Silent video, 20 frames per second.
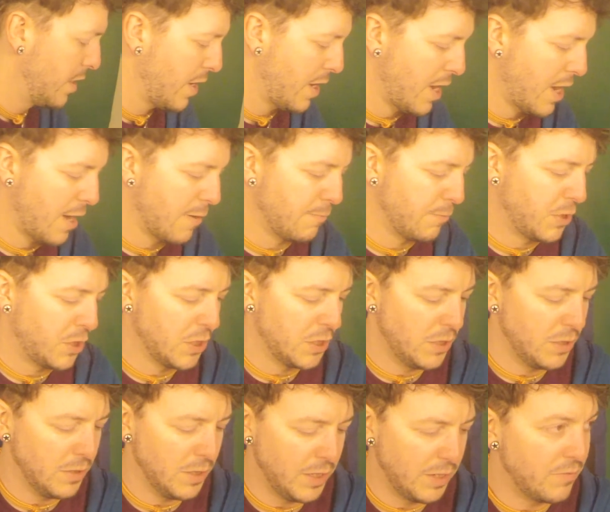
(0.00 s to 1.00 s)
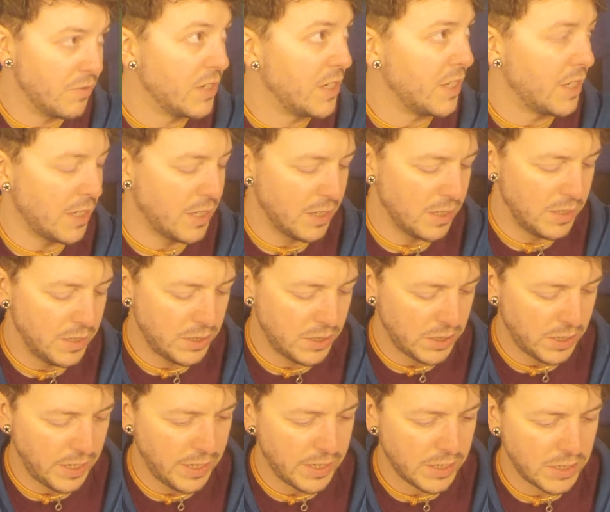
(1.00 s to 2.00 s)
absolutely ridiculous.
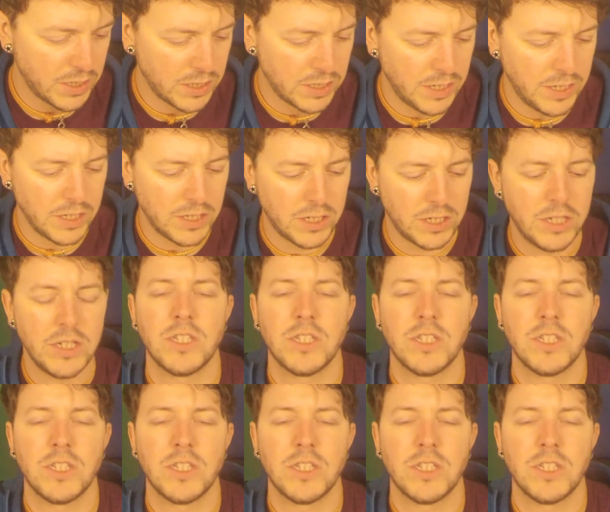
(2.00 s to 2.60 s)
It's it's